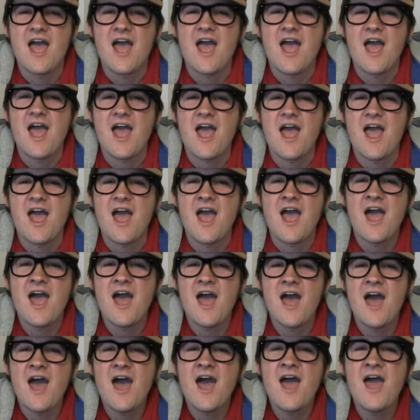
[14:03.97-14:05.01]

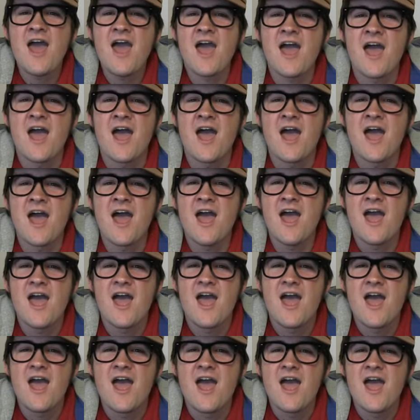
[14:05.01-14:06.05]
yeah,
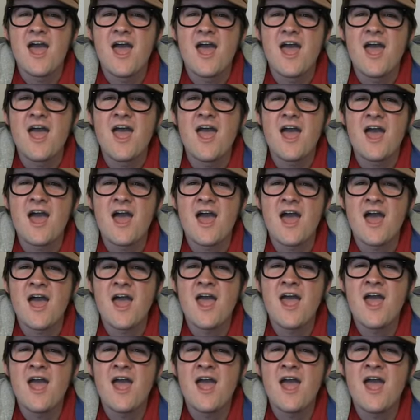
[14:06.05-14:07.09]
yeah,
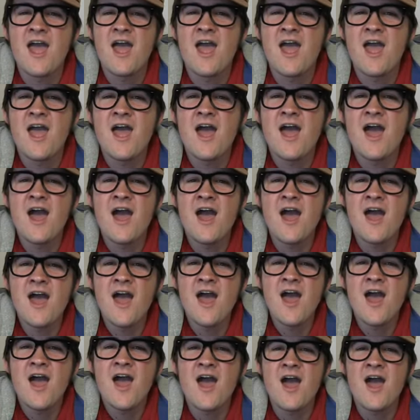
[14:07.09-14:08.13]

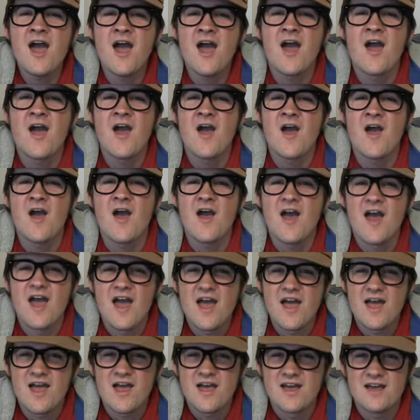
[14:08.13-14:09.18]
yeah
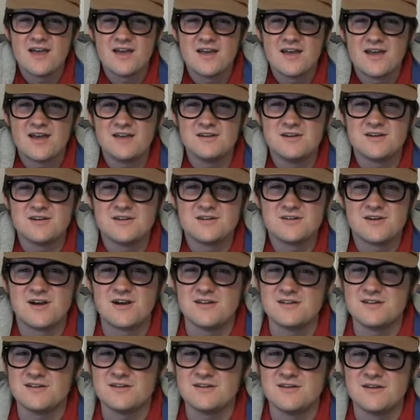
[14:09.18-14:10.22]
and just try
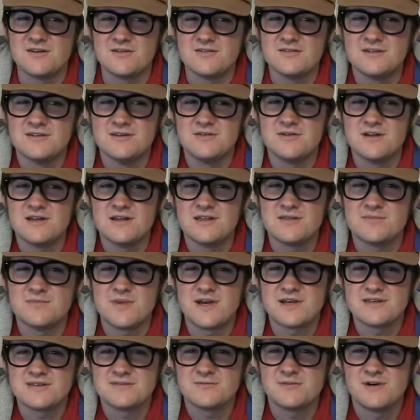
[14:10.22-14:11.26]
to you know do it in the
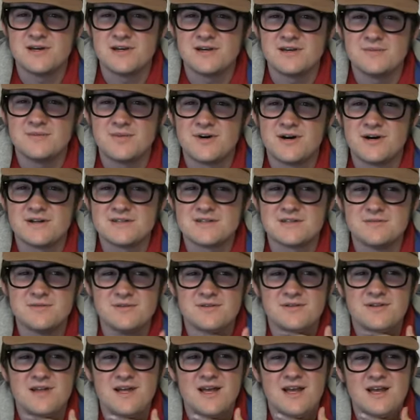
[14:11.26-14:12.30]
best way
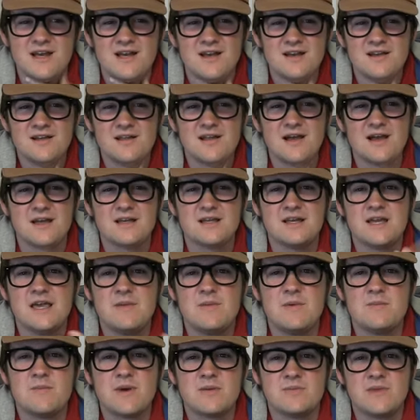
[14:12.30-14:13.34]
possible, like
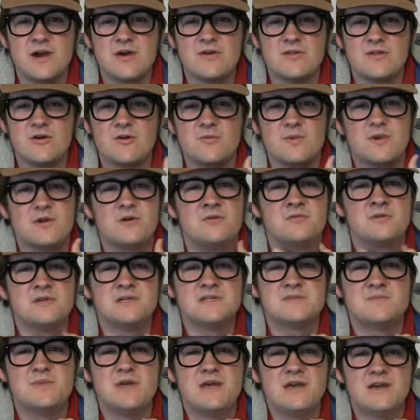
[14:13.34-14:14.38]
keeping my mouth open, only
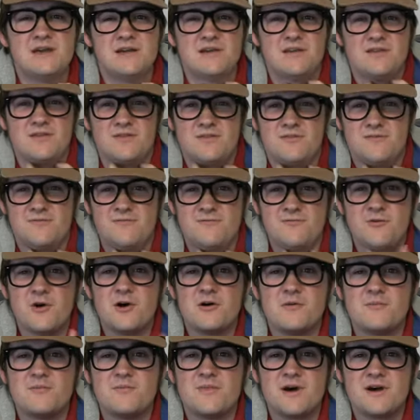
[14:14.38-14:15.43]
speaking
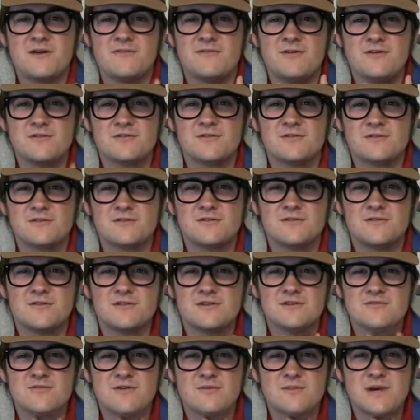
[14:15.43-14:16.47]
from my vocal
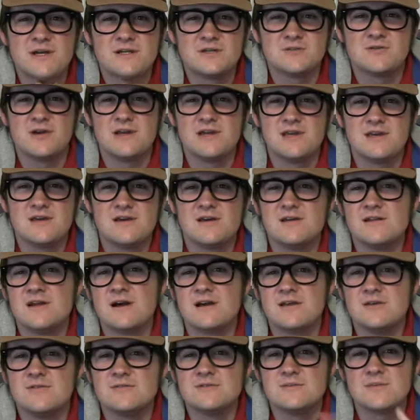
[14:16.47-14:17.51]
cords, from my trachea,
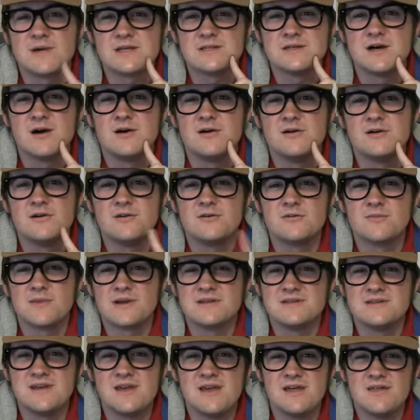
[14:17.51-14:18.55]
not using my tongue or my
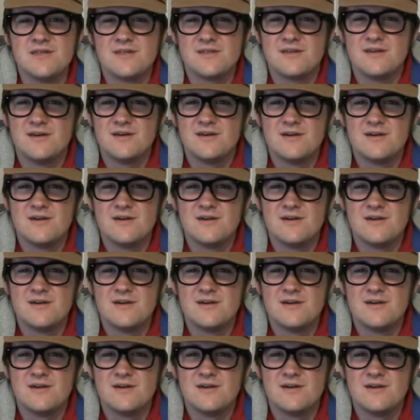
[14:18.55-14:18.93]
teeth